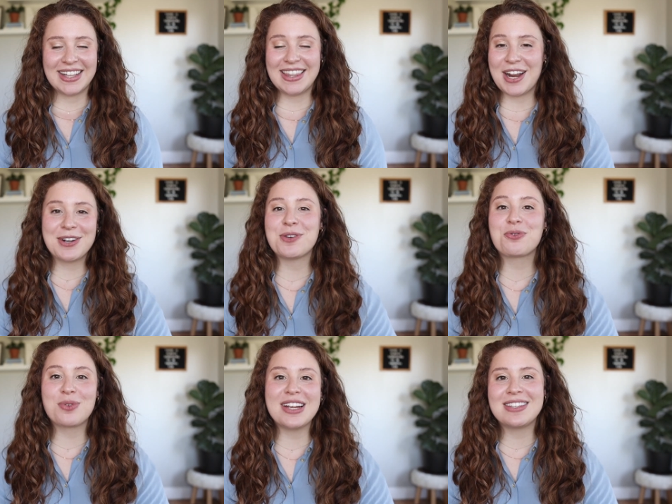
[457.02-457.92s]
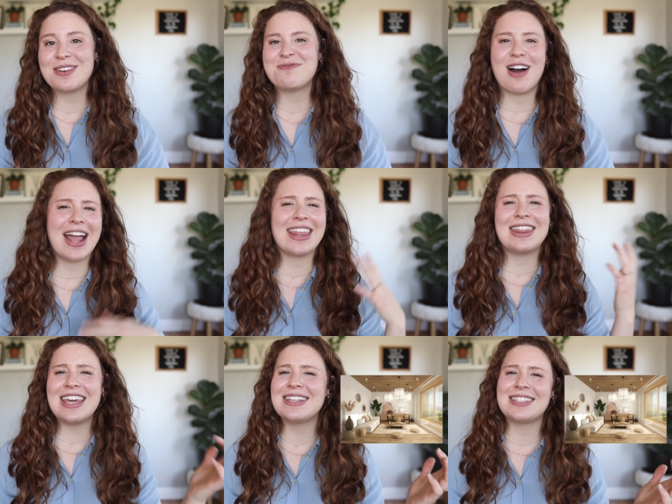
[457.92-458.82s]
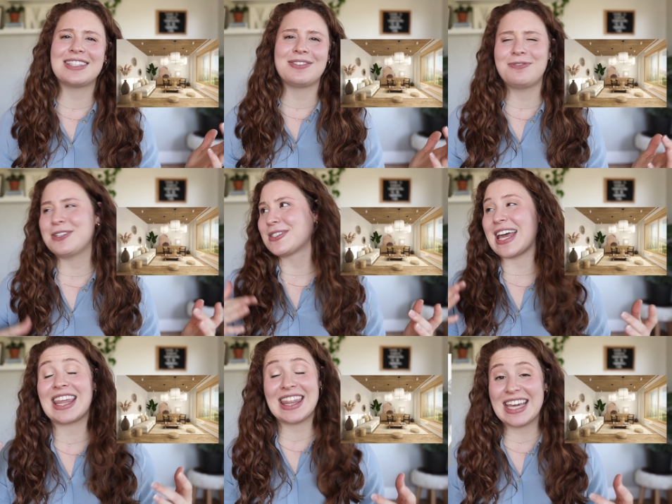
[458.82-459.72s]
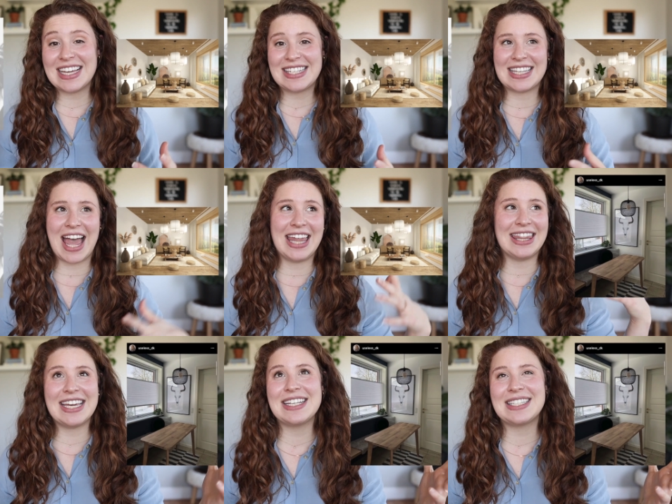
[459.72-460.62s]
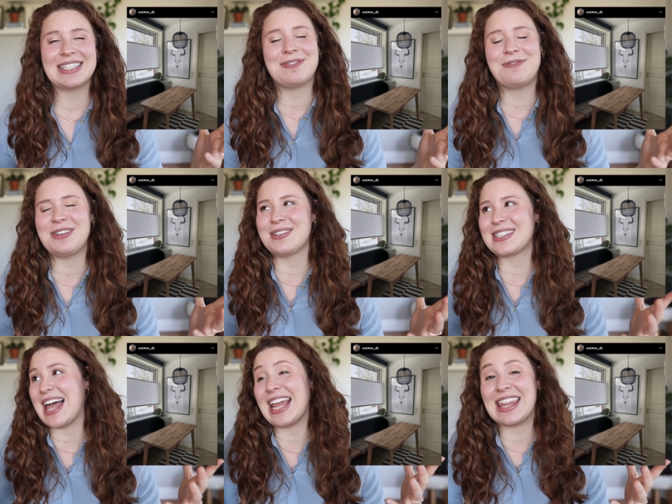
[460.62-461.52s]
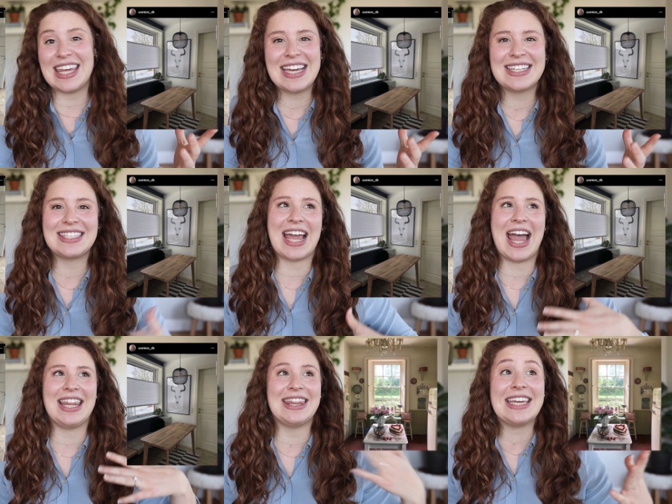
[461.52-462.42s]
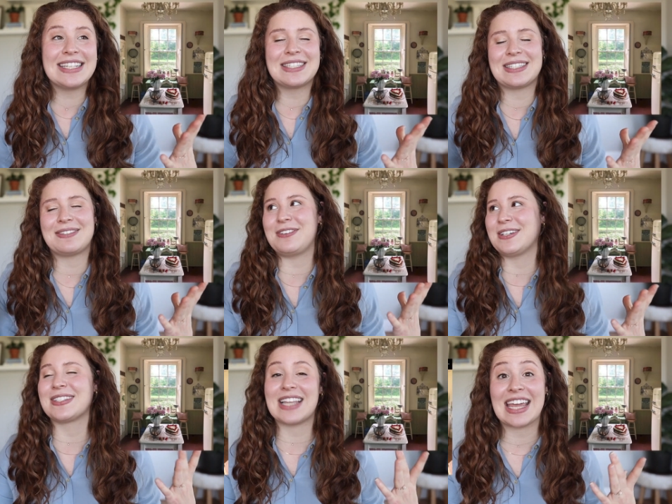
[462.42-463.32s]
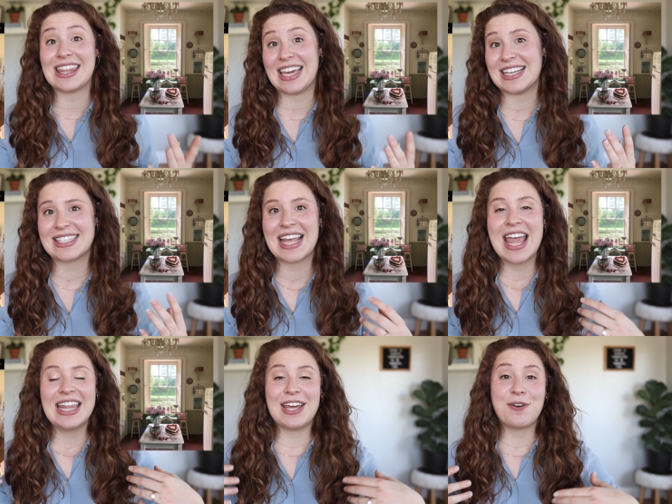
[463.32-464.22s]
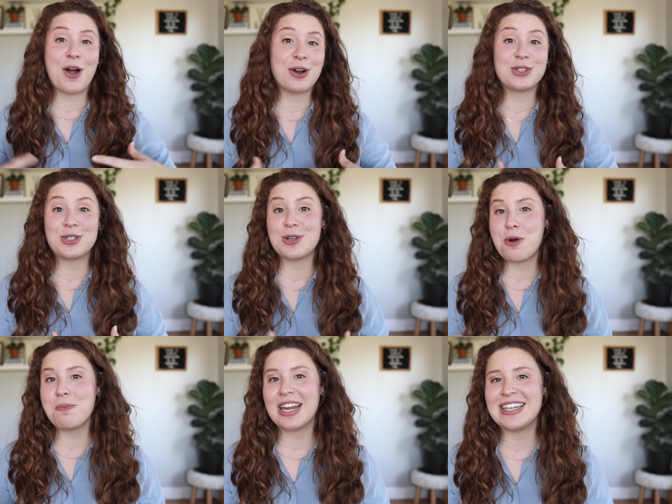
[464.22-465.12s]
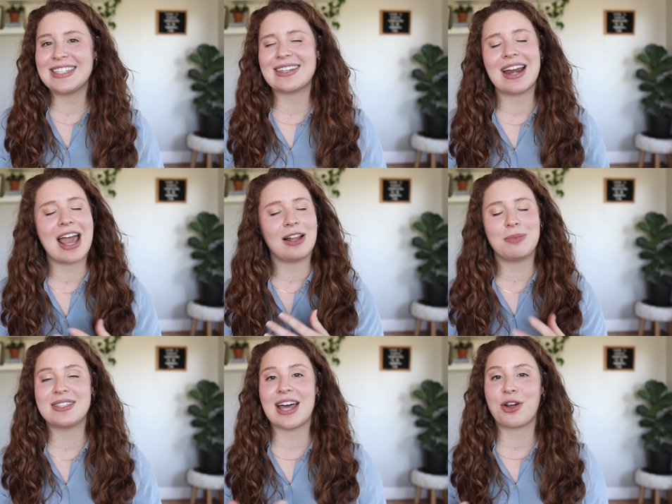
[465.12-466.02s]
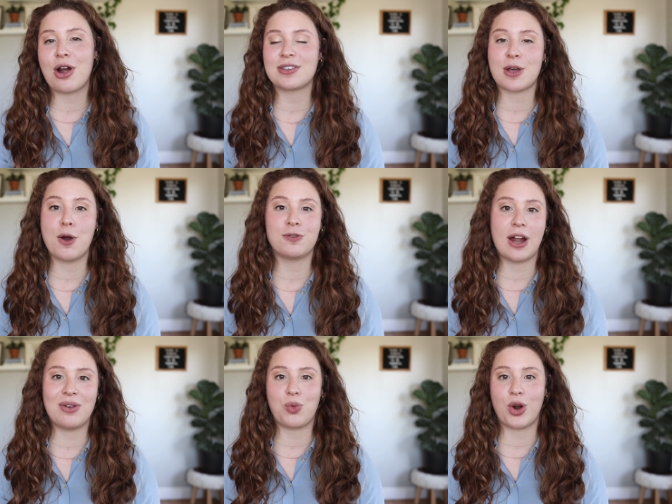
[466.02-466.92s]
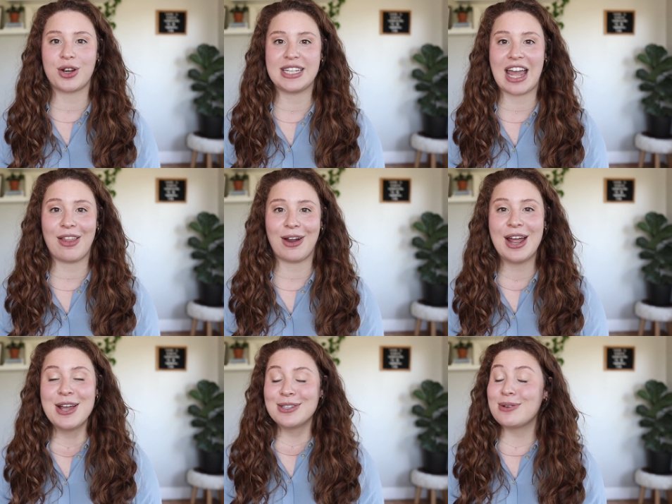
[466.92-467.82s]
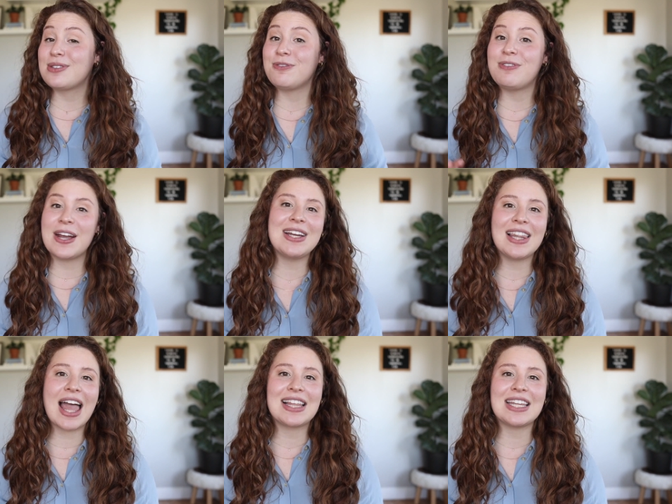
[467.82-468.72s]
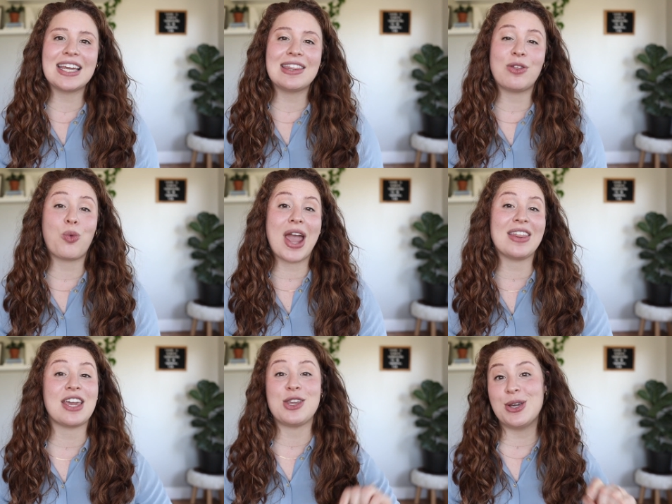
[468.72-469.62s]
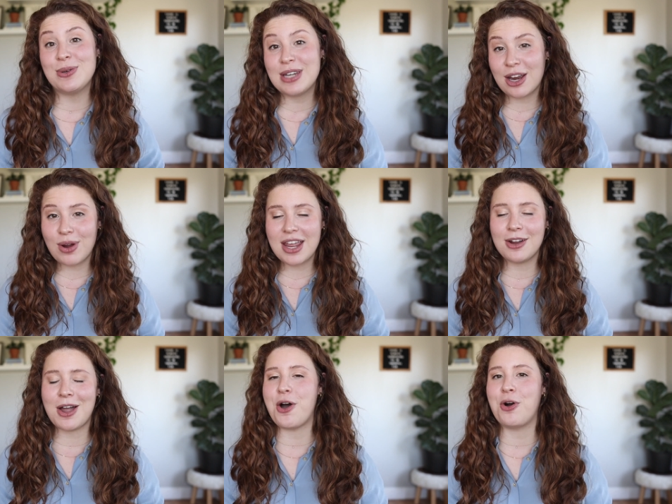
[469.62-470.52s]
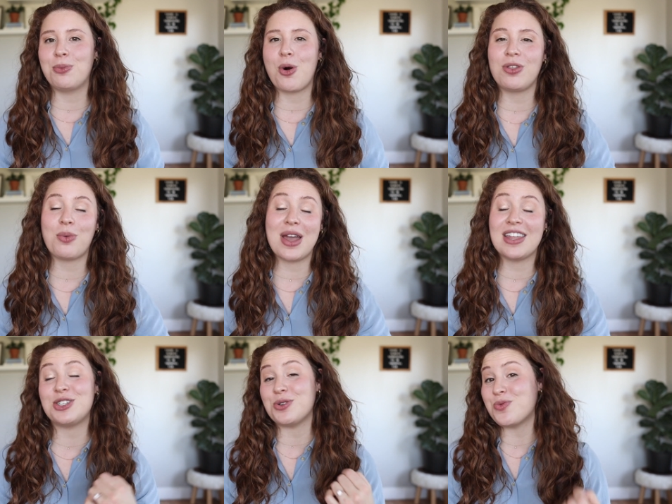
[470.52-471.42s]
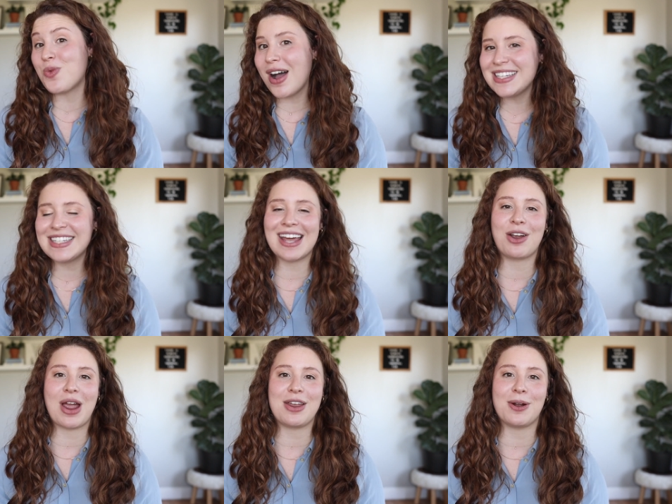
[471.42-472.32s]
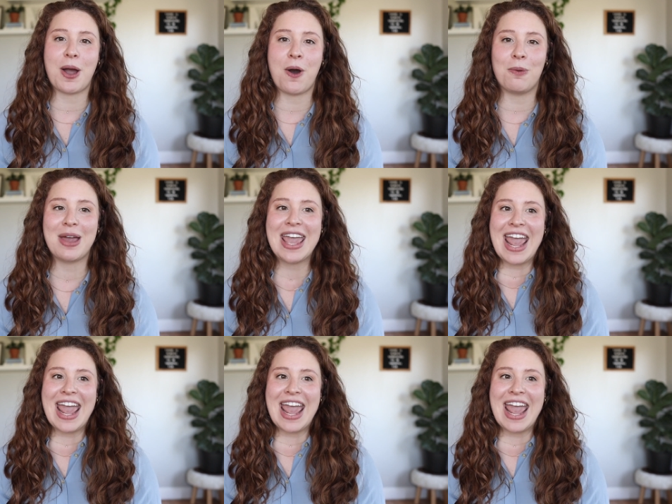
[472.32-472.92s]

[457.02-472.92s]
there's a reason why this feels like this, and this feels like this, and this feels like this. There are so many design elements that cross over and work together. So it's very likely that the way that you decorate your home or the way that you want to decorate your home